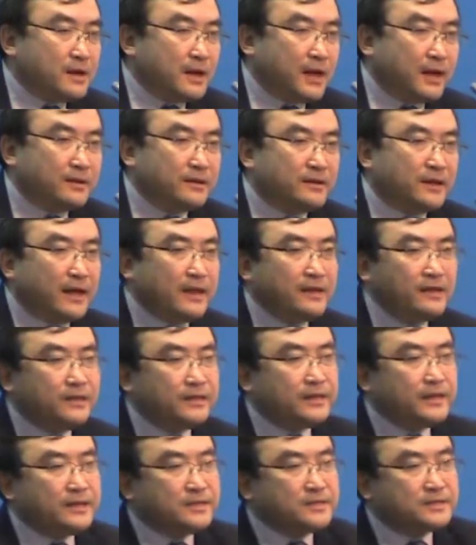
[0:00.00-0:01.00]
And
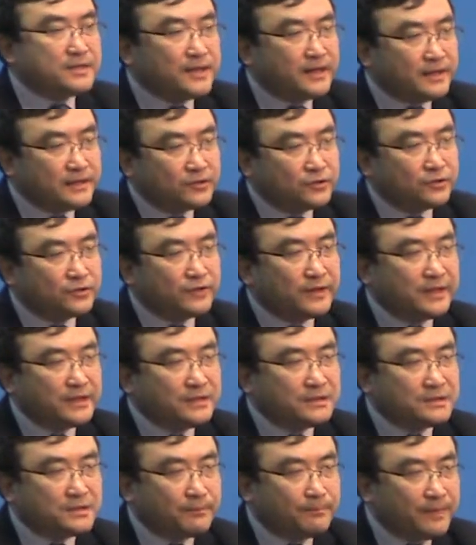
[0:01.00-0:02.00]
then these
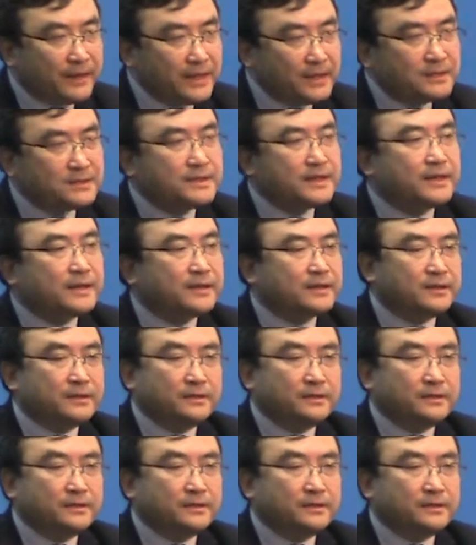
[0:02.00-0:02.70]
basic